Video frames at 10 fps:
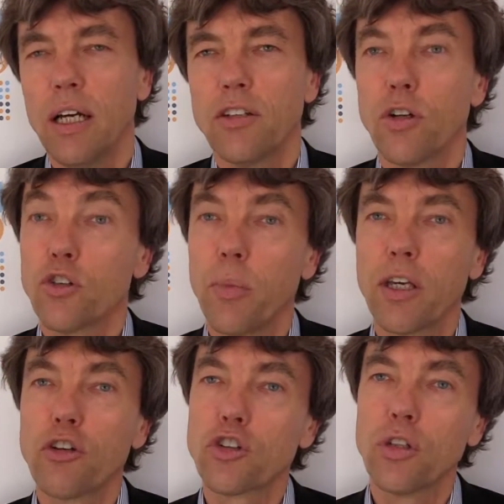So it's
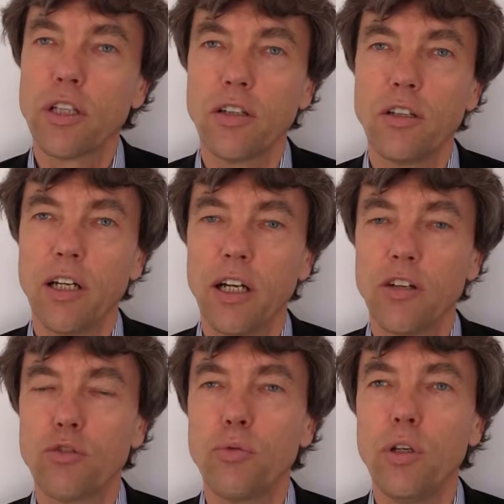making sure that the data
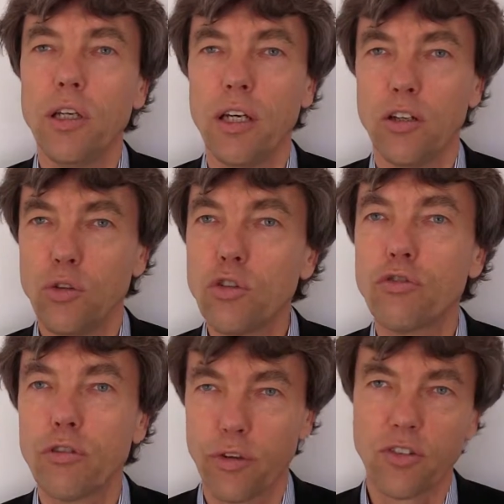is really
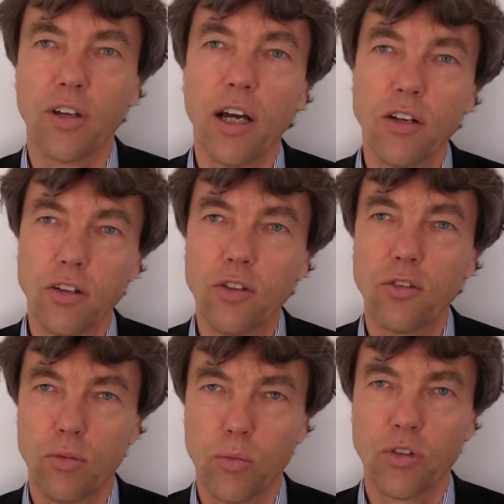useful for
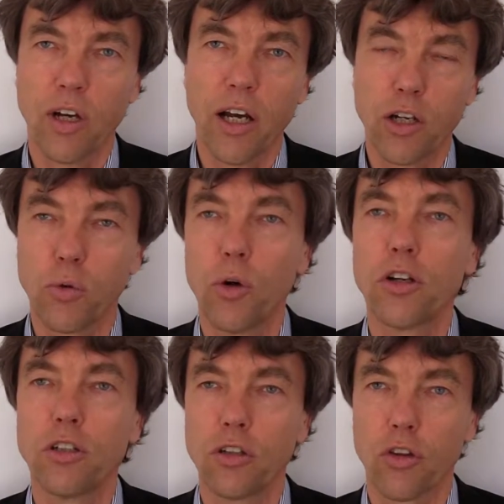scientists with high
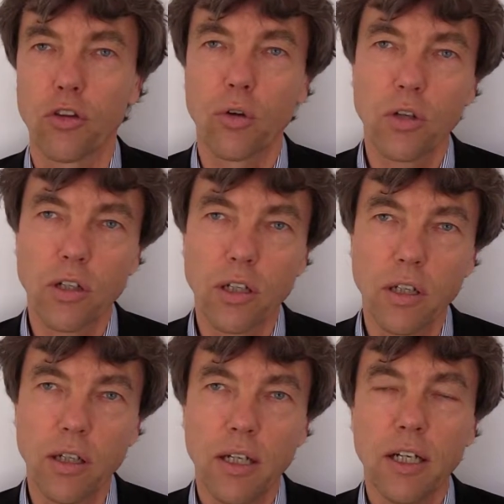quality and
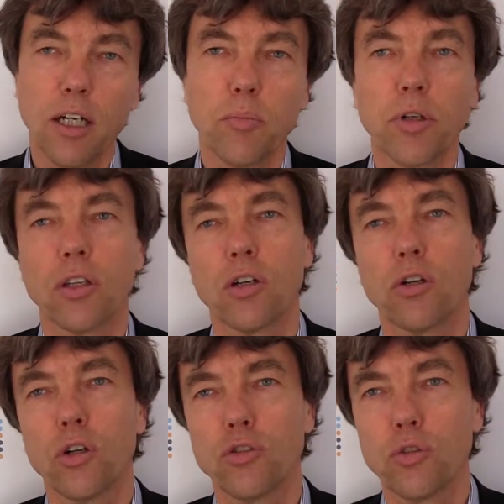authority, but they can
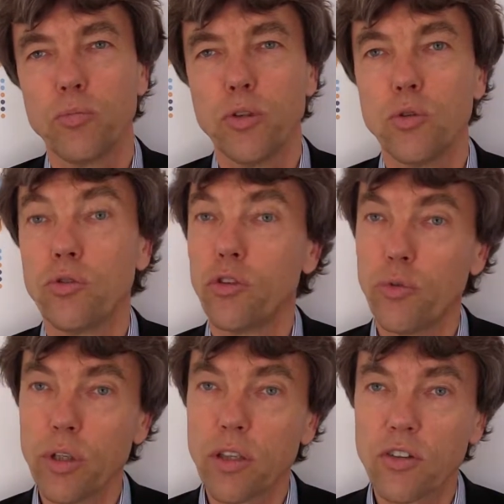also be used in
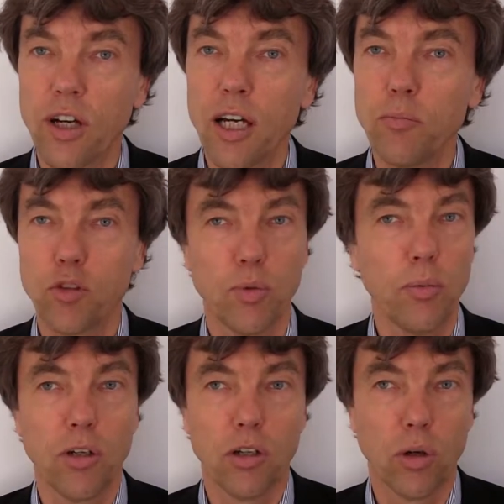real time, with
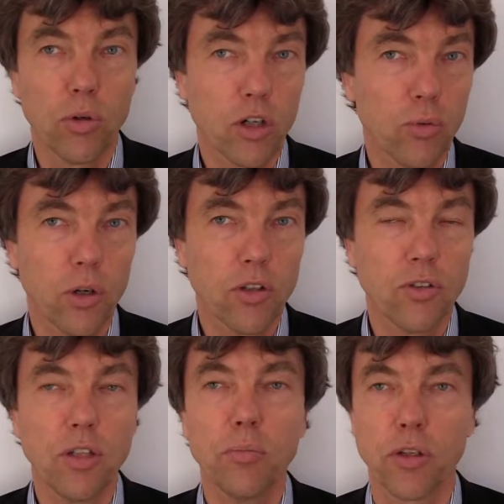maybe lower
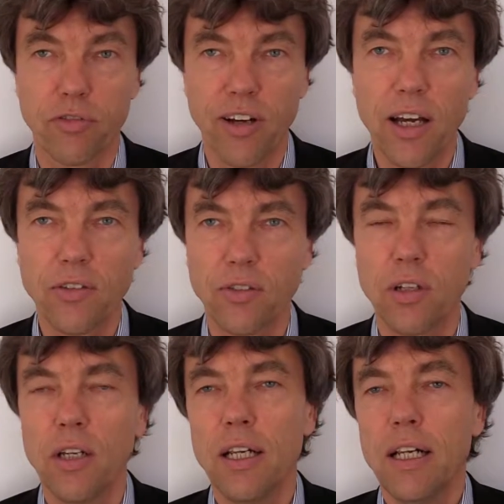quality but fast,
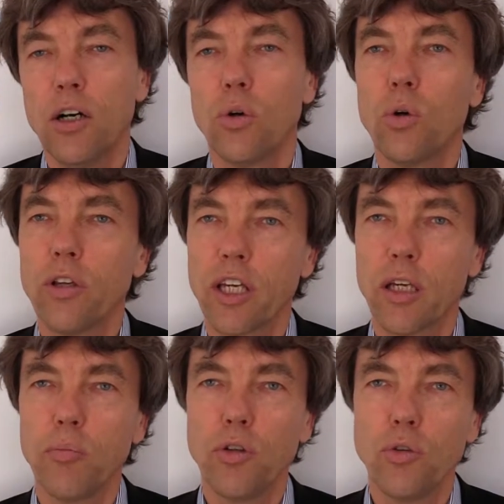or they
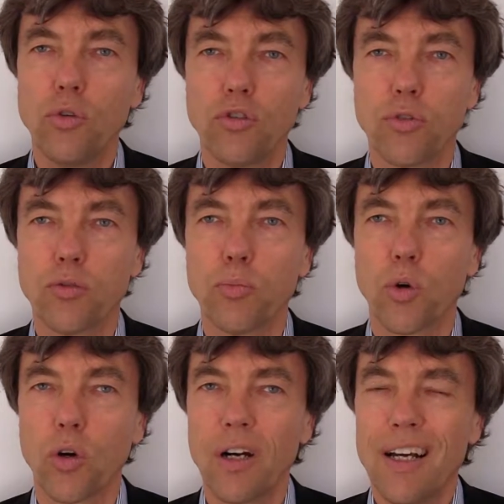can be used with
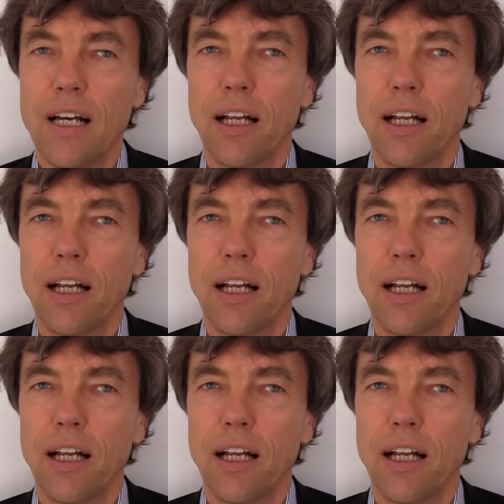more